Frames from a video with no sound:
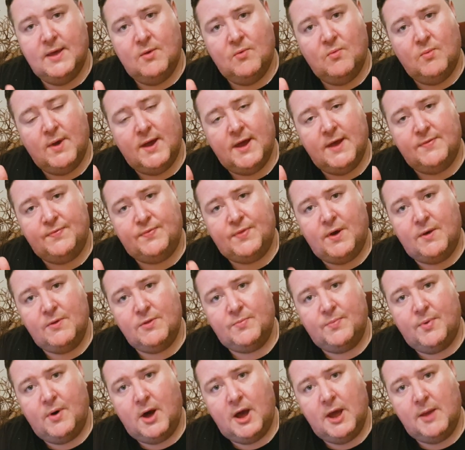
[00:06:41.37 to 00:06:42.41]
where those
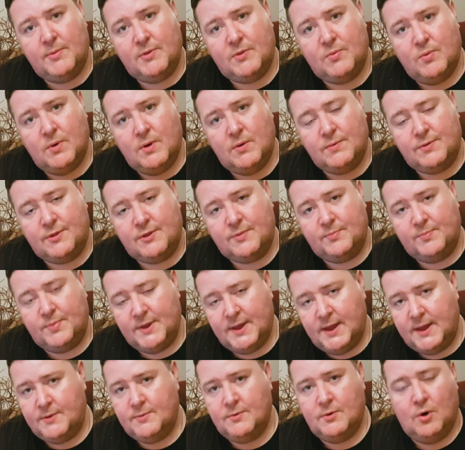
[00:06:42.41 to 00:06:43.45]
pipes will
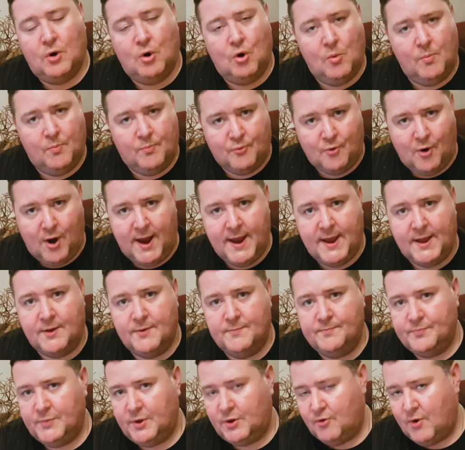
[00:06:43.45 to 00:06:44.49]
split or break,
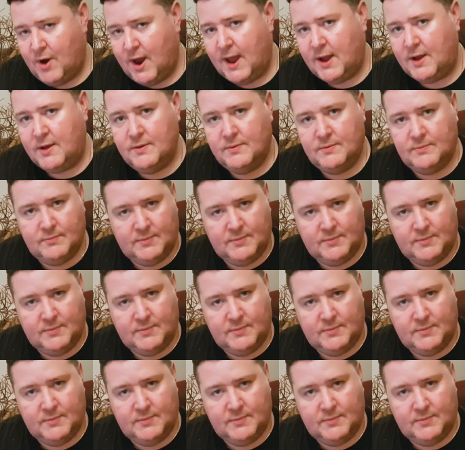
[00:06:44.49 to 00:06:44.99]
crack,